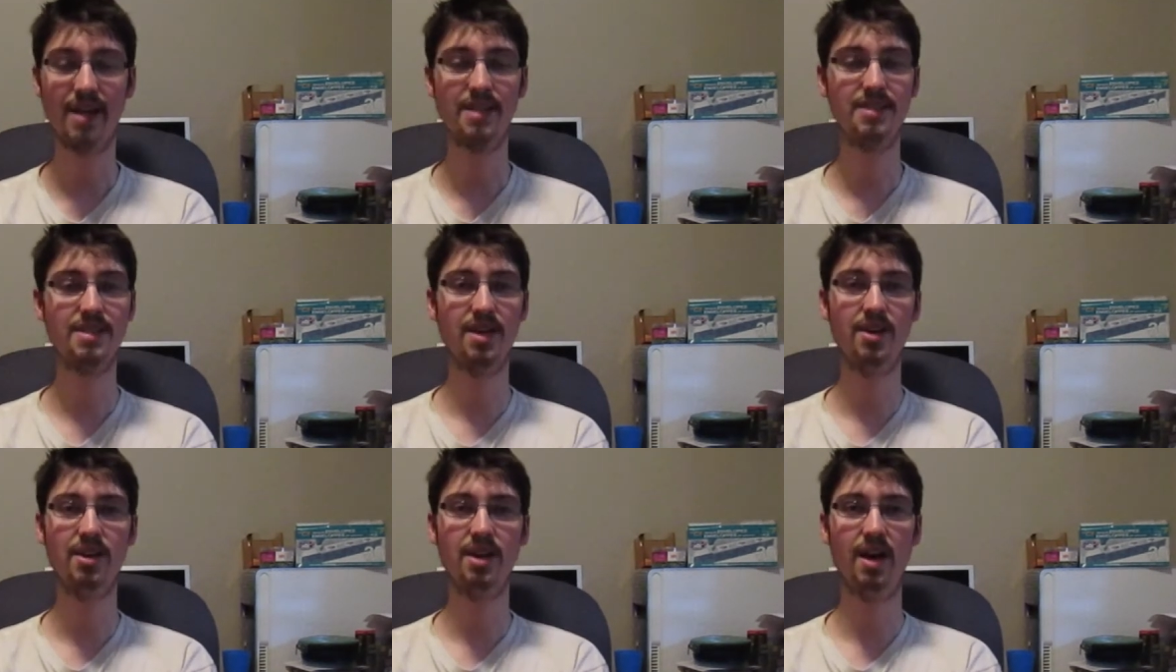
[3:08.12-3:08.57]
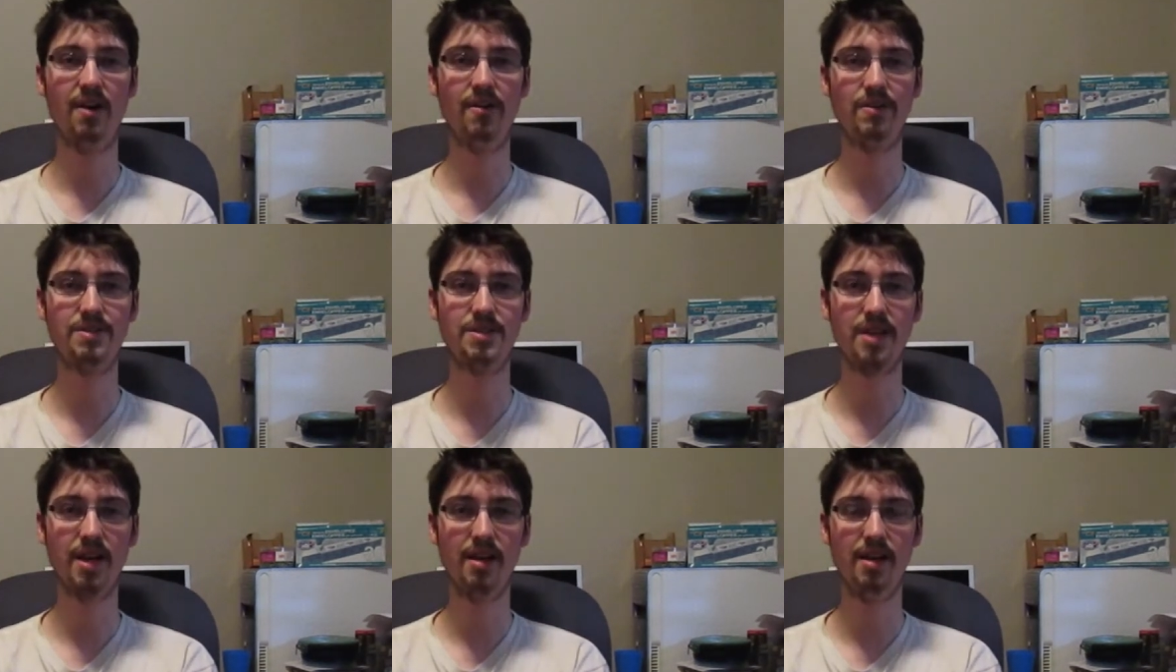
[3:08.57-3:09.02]
tell you how
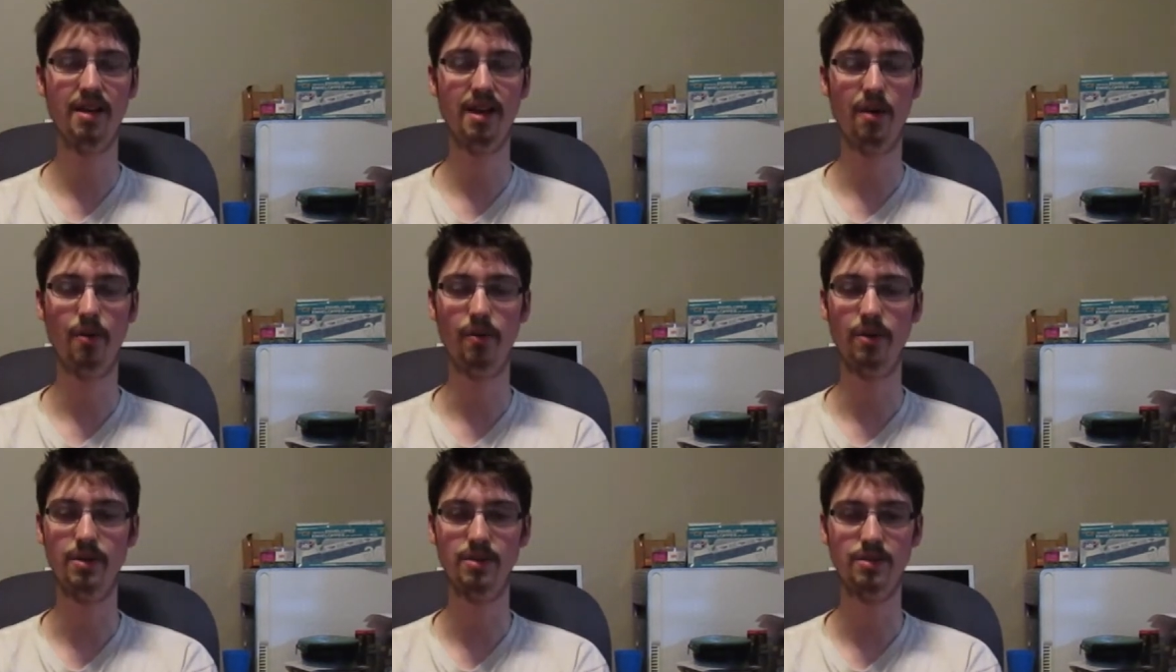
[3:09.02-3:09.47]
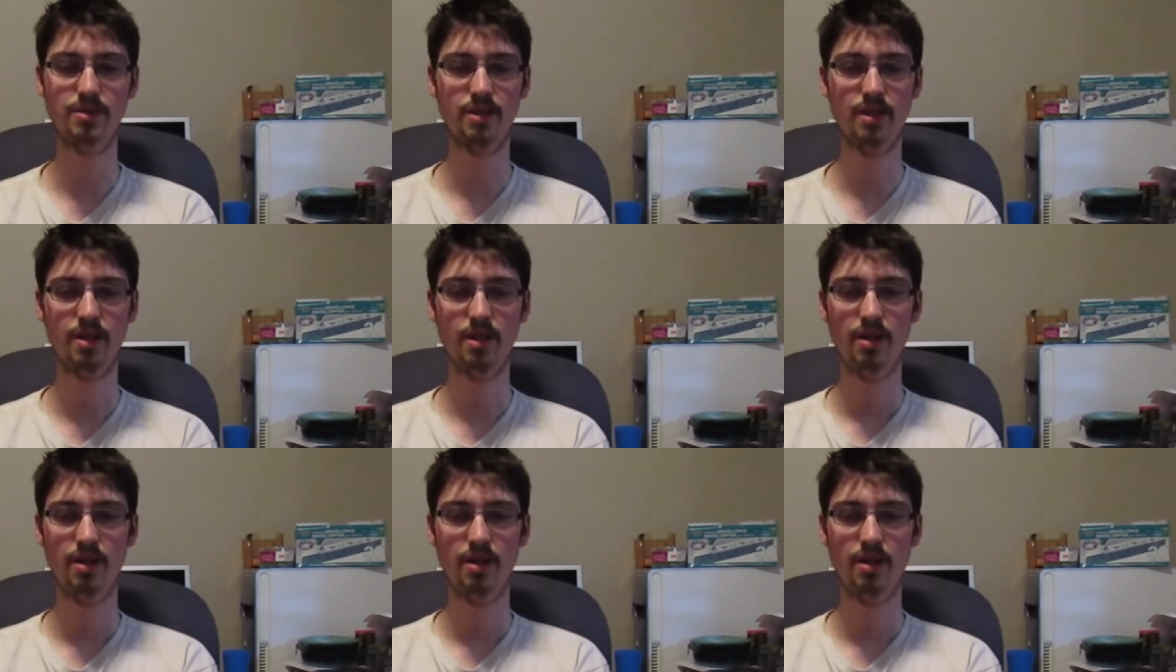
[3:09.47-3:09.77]
excited I was